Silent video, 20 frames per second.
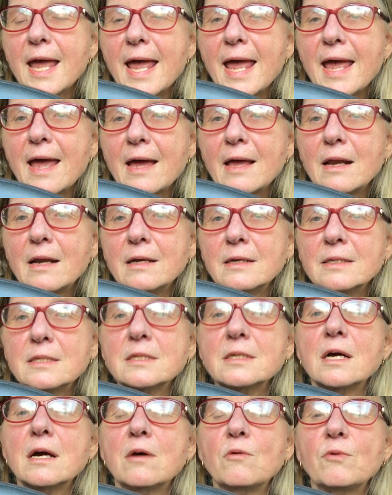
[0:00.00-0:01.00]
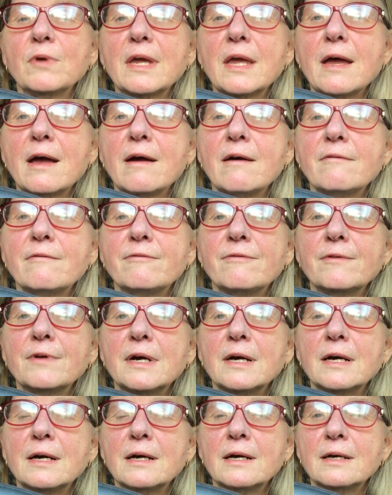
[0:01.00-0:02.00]
And we have
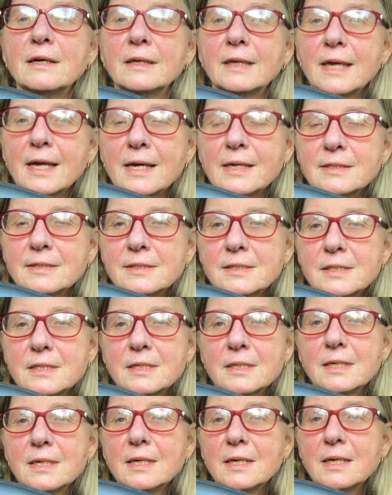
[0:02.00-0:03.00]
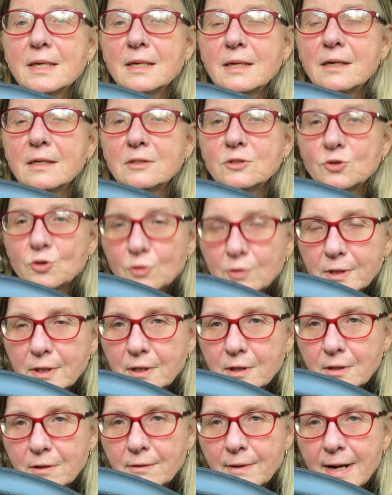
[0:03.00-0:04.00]
a guest,
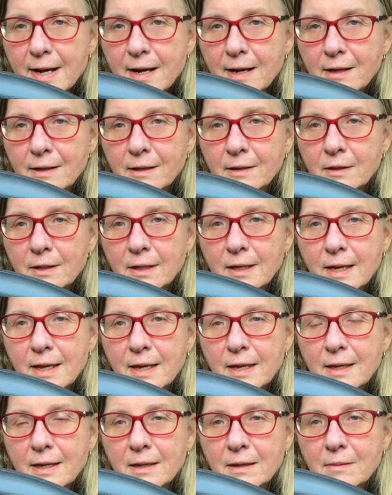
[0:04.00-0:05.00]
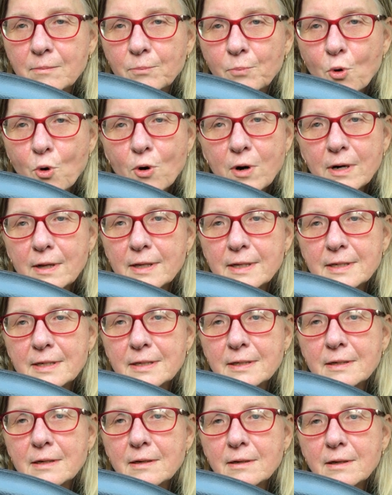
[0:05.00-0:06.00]
Julia Corral, a
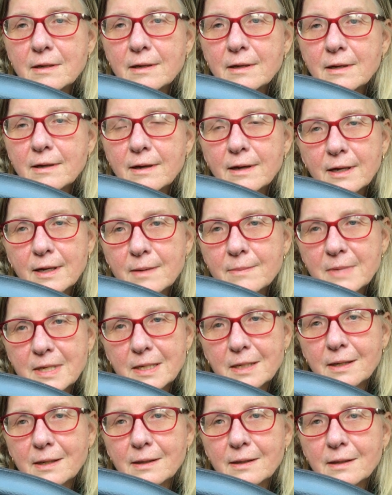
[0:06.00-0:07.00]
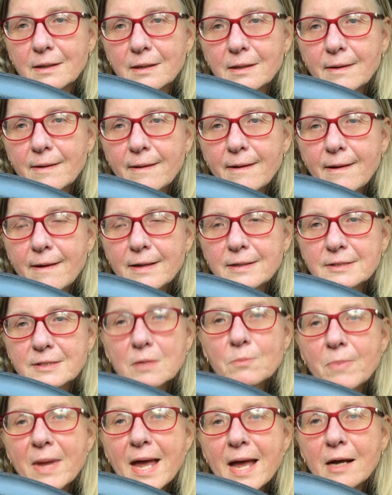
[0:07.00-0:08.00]
Portland comedian.
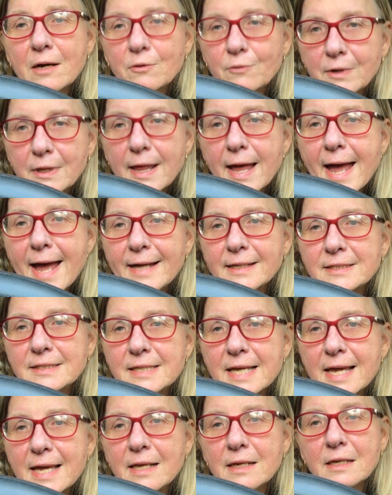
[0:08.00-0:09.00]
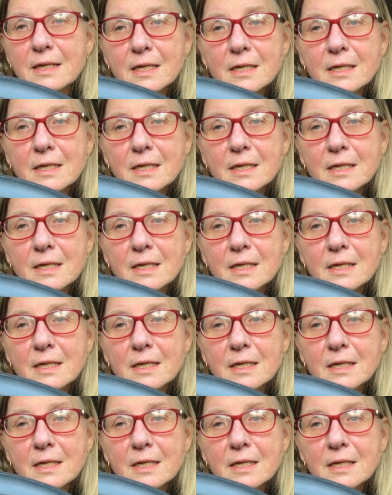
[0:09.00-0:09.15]
Sit back, relax, and